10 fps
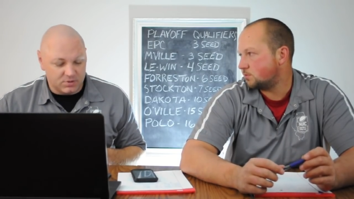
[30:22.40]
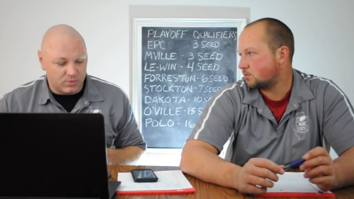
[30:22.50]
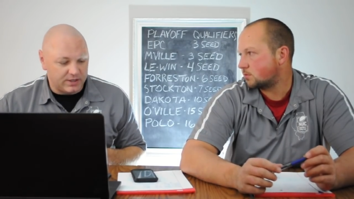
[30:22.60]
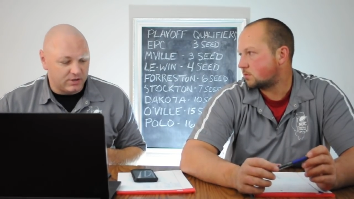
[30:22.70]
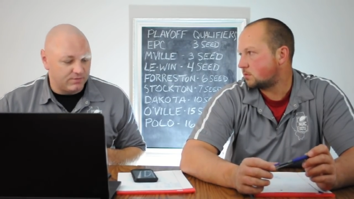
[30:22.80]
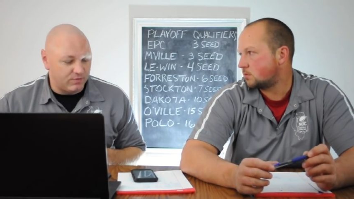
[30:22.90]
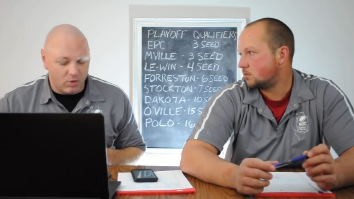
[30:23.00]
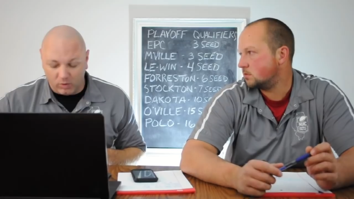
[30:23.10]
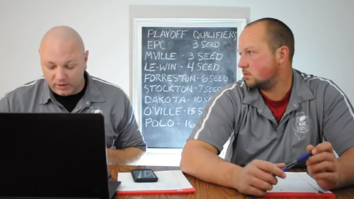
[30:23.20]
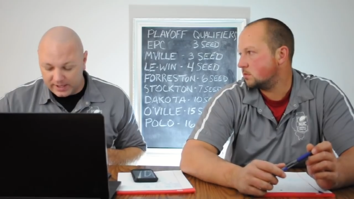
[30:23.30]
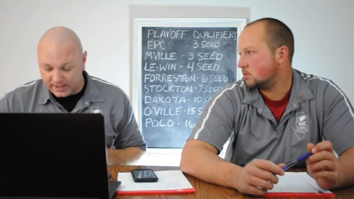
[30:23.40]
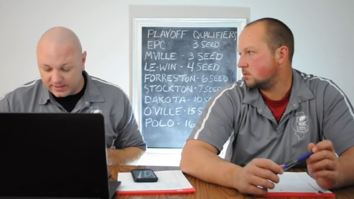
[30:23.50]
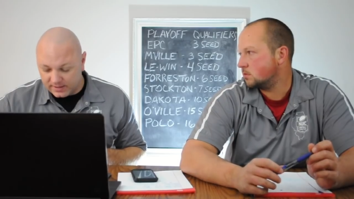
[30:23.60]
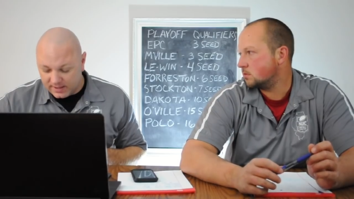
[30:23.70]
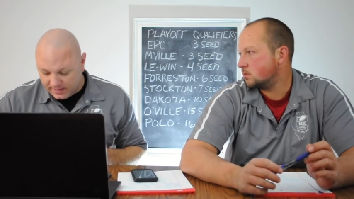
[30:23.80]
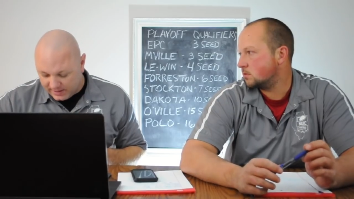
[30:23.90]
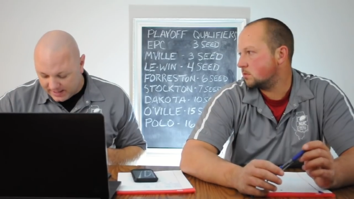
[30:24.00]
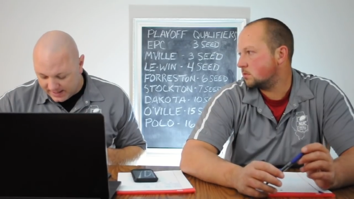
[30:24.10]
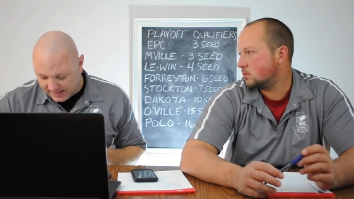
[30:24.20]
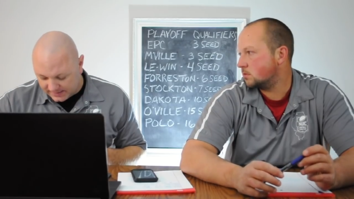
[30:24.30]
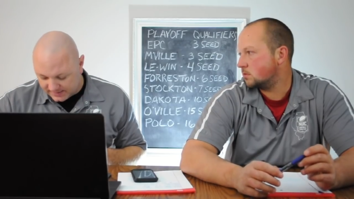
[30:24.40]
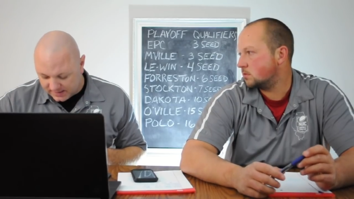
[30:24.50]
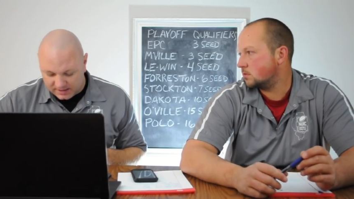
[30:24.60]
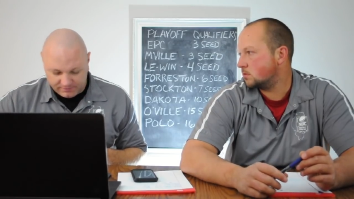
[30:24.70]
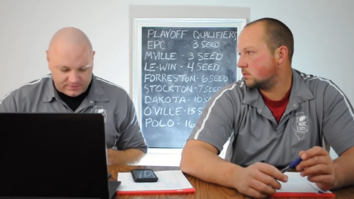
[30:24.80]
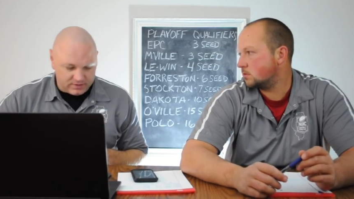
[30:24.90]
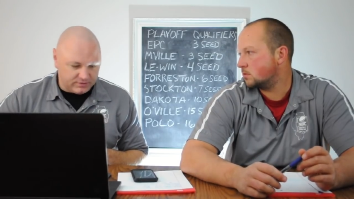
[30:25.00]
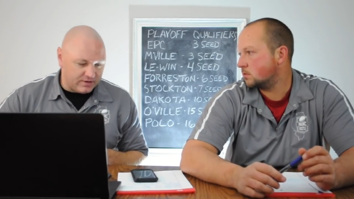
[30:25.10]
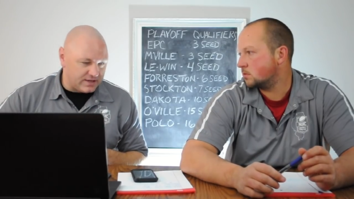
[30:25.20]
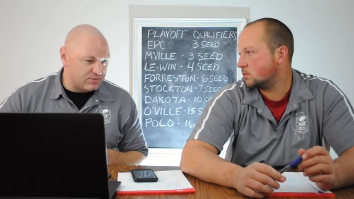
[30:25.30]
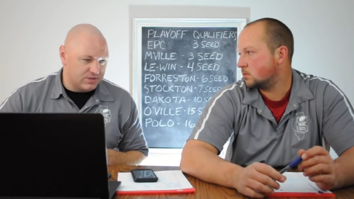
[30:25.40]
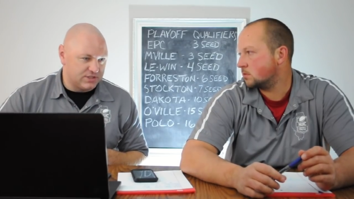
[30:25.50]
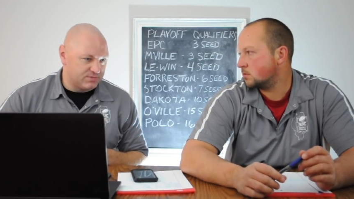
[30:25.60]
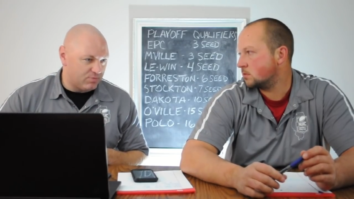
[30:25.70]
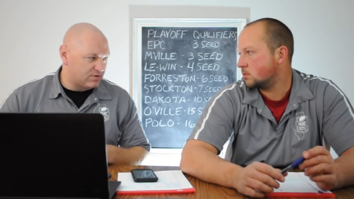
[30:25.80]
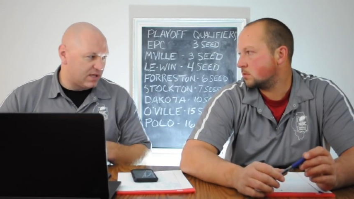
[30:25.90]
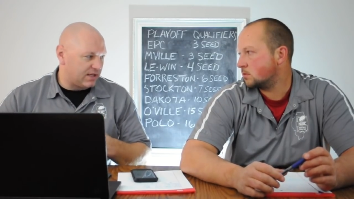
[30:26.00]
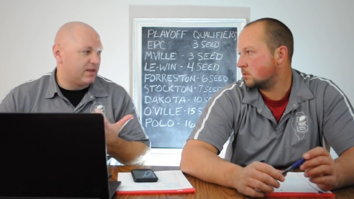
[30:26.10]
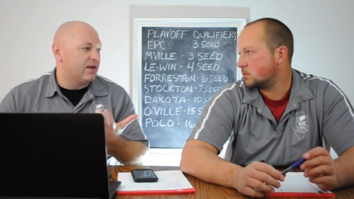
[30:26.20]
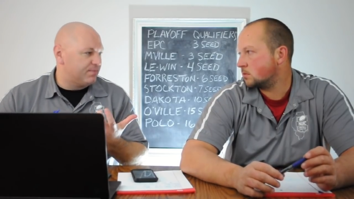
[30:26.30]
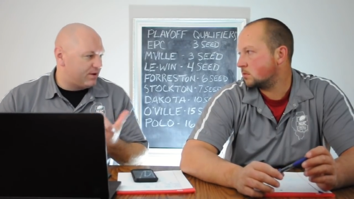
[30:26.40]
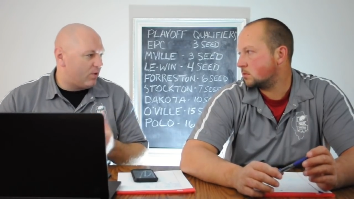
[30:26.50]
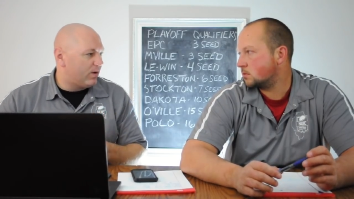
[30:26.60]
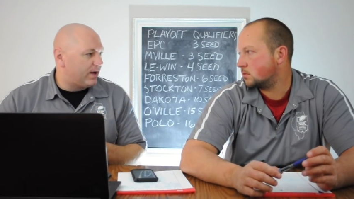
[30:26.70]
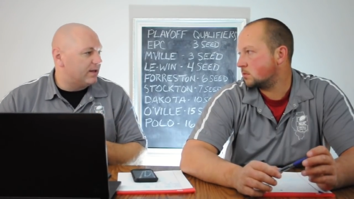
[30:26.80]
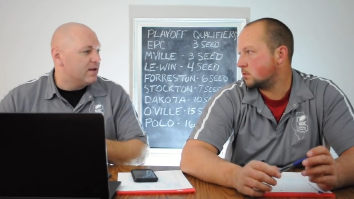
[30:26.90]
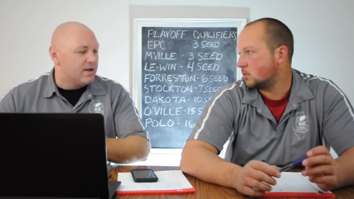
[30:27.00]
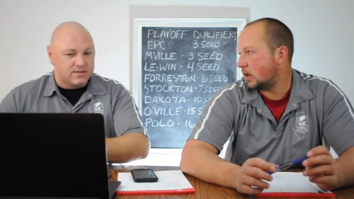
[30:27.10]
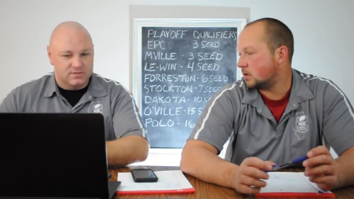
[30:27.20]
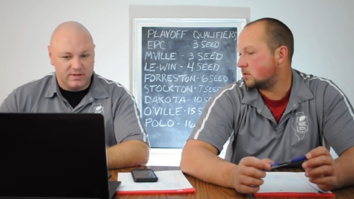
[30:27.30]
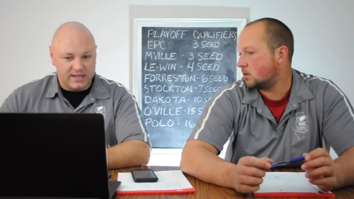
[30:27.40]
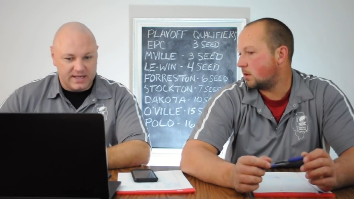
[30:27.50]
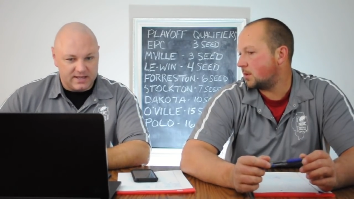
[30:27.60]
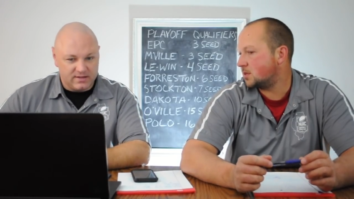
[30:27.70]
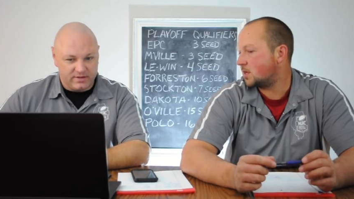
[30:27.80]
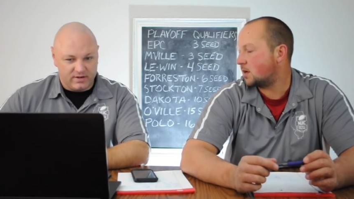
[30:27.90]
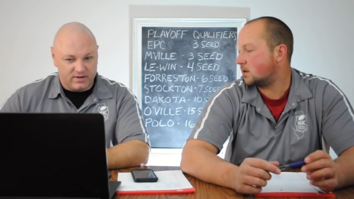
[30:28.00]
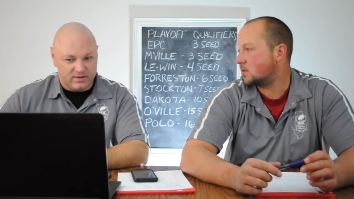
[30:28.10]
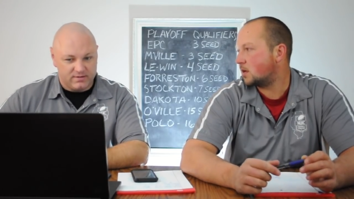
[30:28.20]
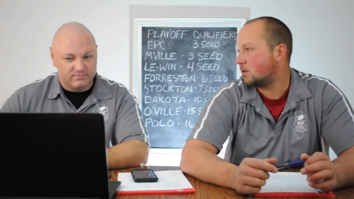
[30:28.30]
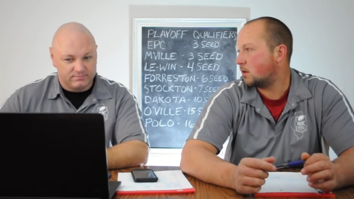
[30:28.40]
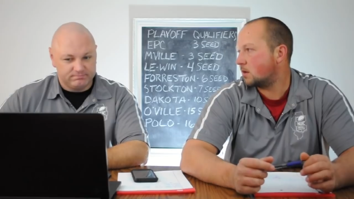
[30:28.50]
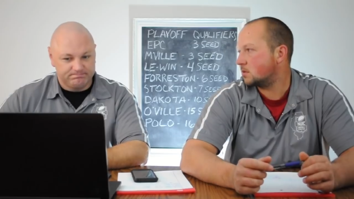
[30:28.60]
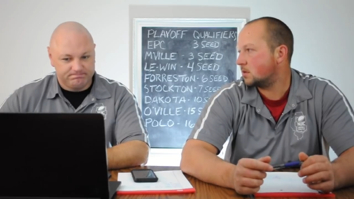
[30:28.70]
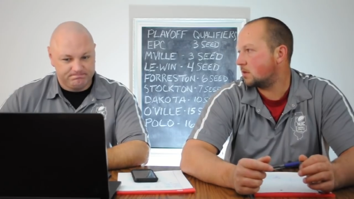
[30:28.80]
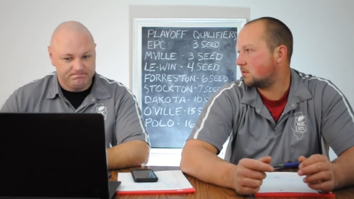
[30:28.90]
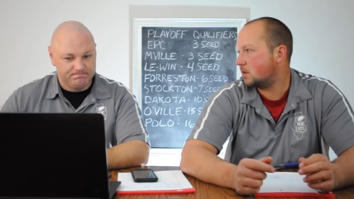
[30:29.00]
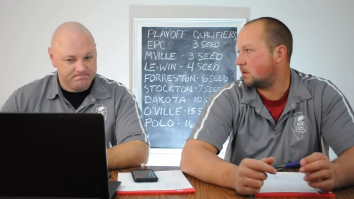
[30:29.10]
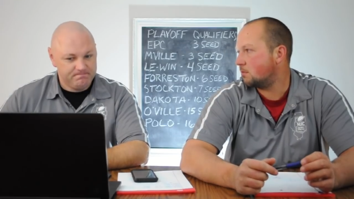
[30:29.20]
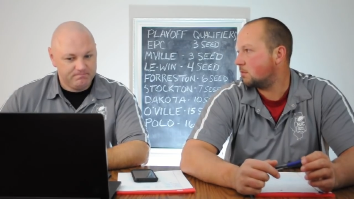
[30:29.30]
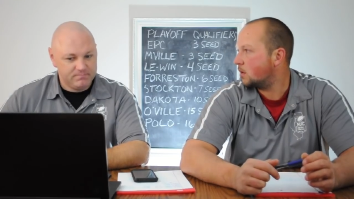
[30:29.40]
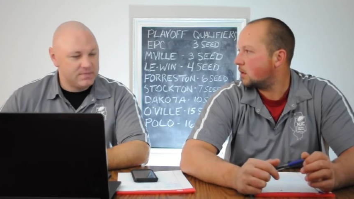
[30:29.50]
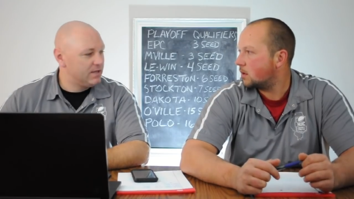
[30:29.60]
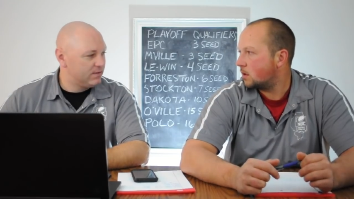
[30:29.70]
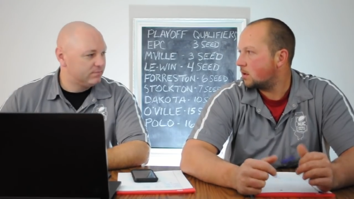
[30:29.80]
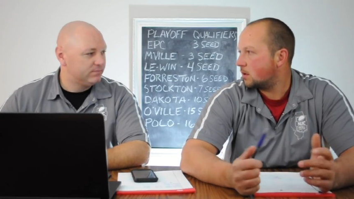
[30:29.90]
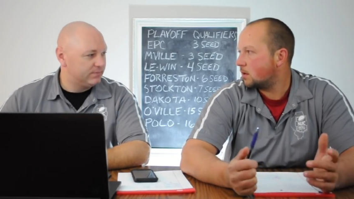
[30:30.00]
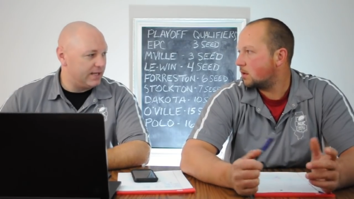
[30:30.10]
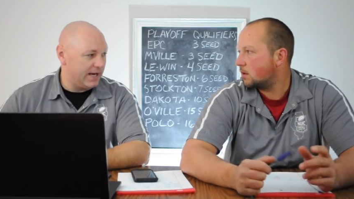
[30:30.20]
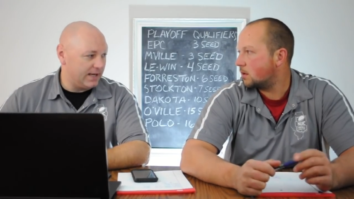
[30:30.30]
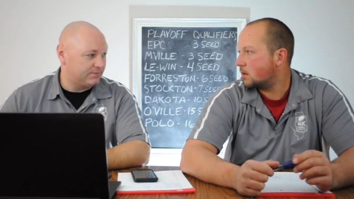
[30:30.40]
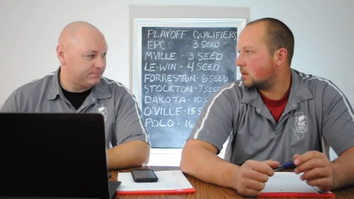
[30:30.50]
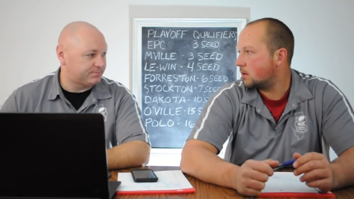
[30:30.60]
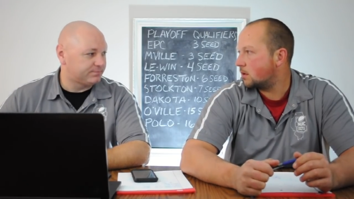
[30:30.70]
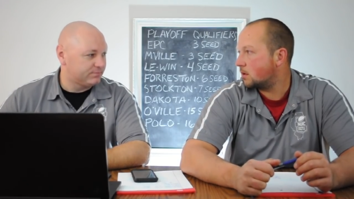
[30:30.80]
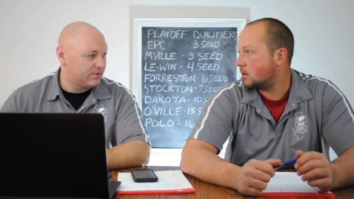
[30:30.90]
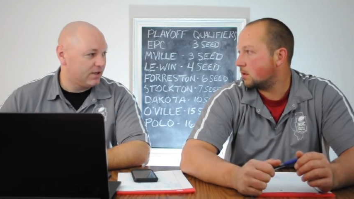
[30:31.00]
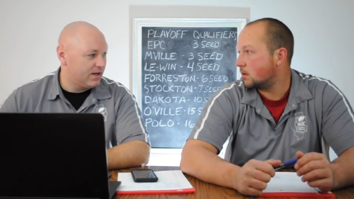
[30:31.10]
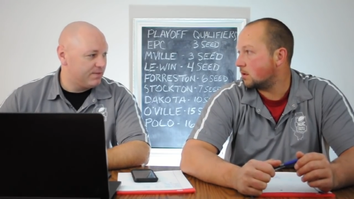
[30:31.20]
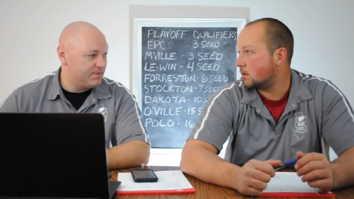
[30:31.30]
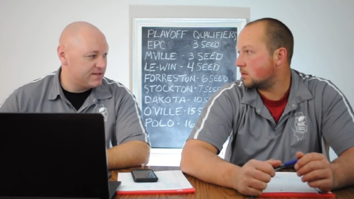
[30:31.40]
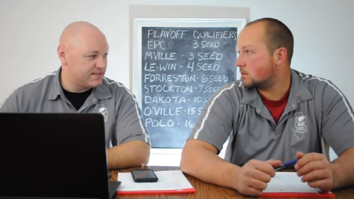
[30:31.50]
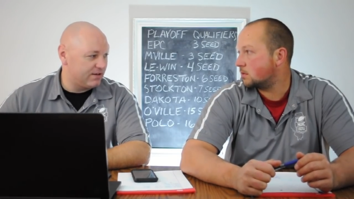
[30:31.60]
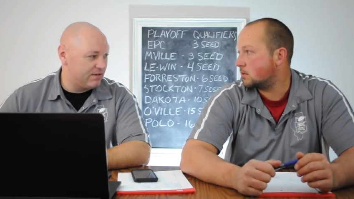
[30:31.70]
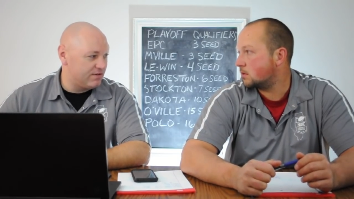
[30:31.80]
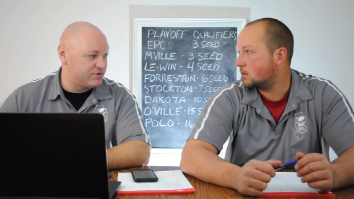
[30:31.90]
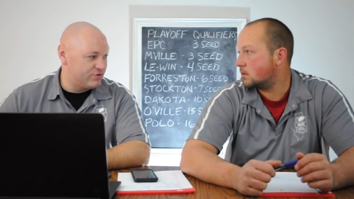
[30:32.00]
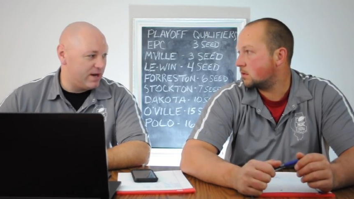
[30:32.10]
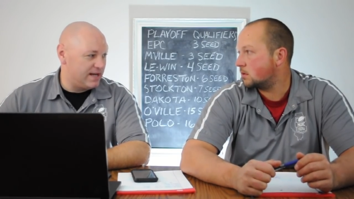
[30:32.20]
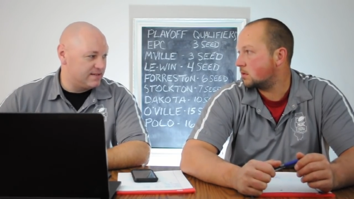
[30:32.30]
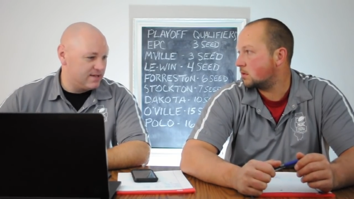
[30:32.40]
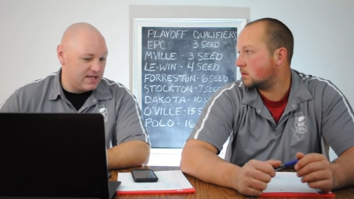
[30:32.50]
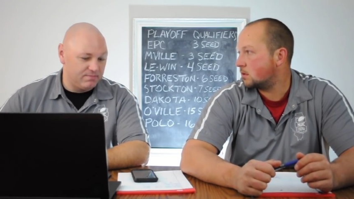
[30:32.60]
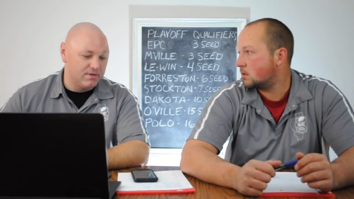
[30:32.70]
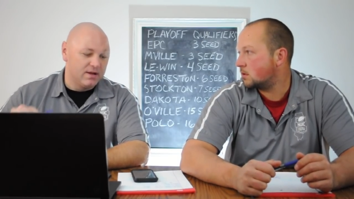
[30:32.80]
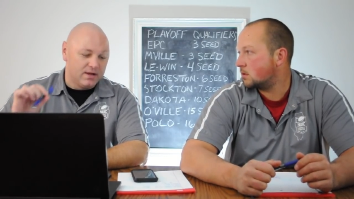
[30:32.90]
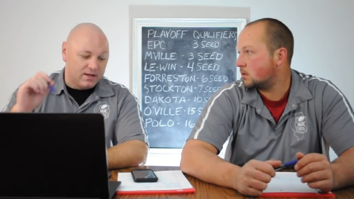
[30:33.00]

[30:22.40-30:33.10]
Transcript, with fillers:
Speaker 1: the winner of Orion and uh, Fieldcrest, which is most likely going to be Orion. Right. So they get another
Speaker 2: second round team.
Speaker 1: Yeah, they're going to be a second round two A team.